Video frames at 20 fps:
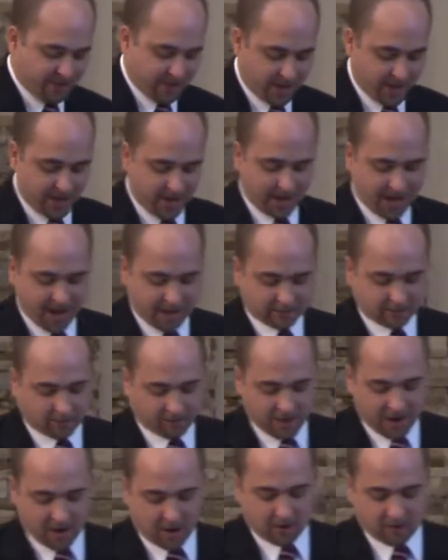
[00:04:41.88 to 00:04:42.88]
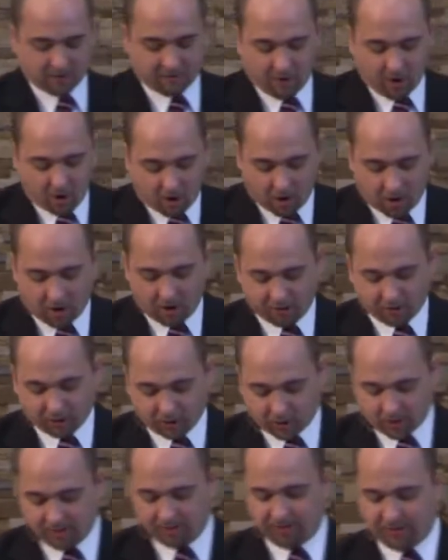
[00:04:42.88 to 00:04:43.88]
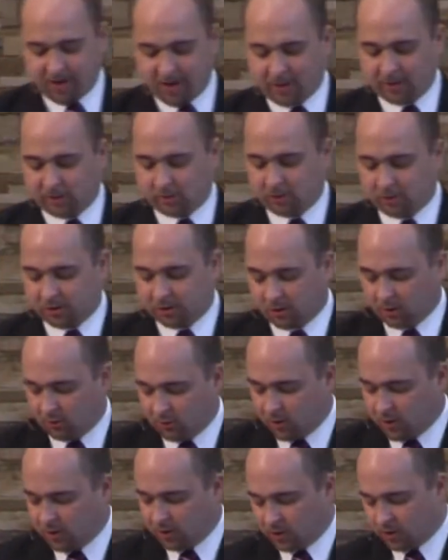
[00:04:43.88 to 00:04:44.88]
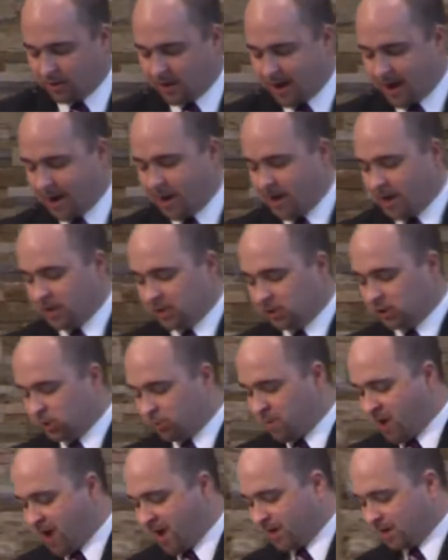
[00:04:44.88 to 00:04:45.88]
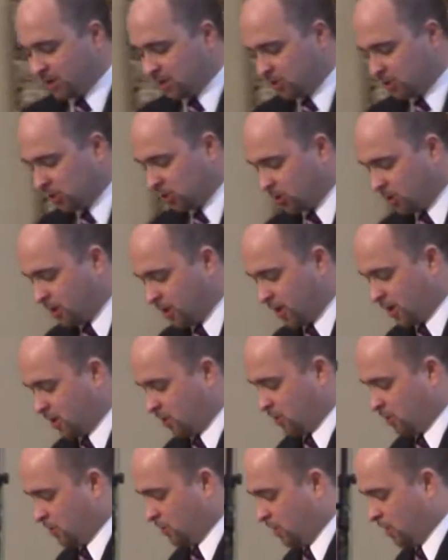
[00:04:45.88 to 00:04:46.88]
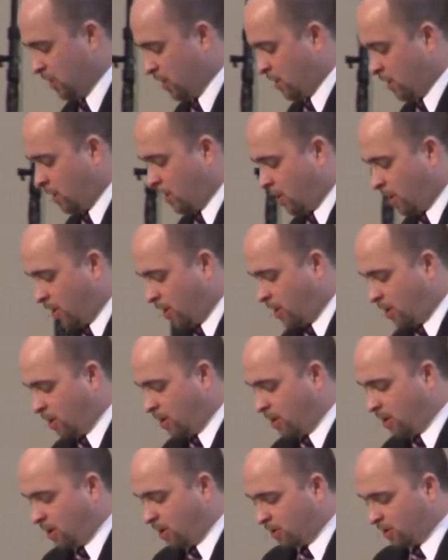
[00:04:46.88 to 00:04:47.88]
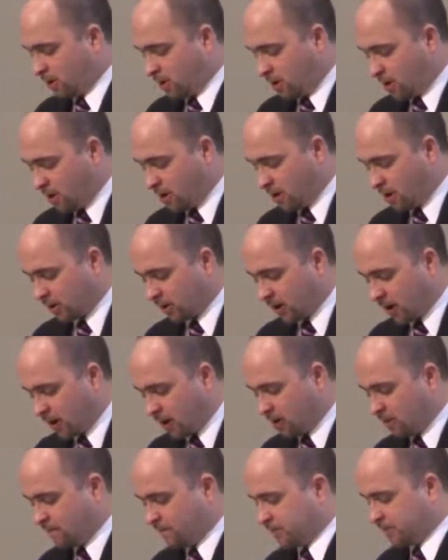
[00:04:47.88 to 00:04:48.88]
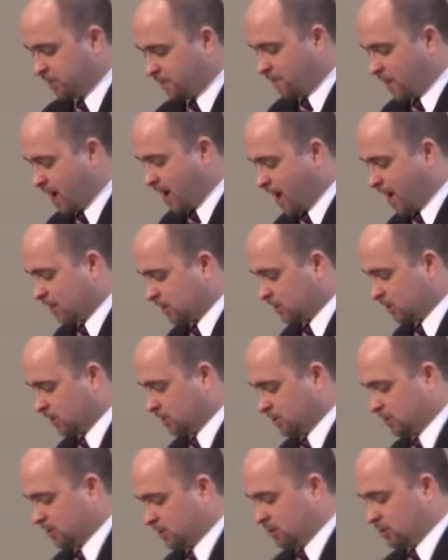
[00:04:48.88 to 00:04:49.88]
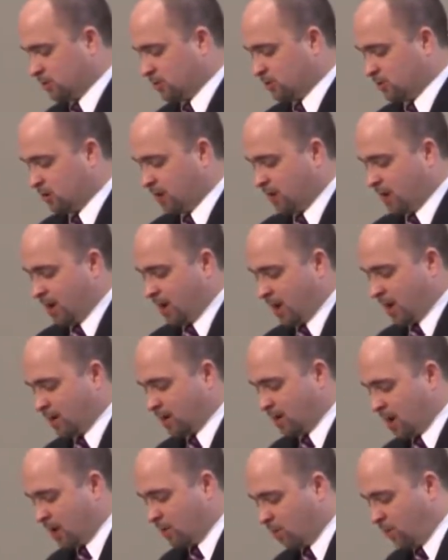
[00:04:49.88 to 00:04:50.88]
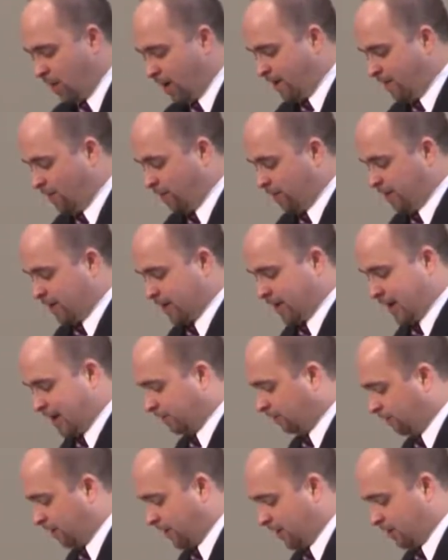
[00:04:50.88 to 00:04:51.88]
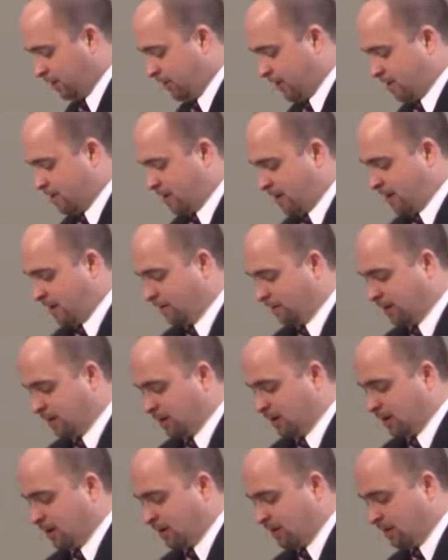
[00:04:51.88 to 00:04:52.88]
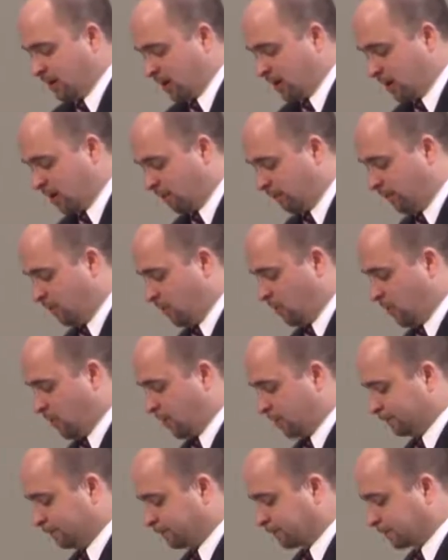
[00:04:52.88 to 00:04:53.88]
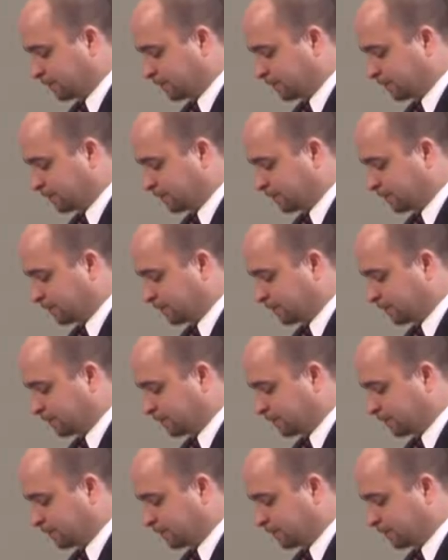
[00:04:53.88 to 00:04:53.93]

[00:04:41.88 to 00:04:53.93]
thing hath failed of all the good things which the Lord your God spake concerning you. All are come to pass unto you and not one thing hath failed thereof. Therefore,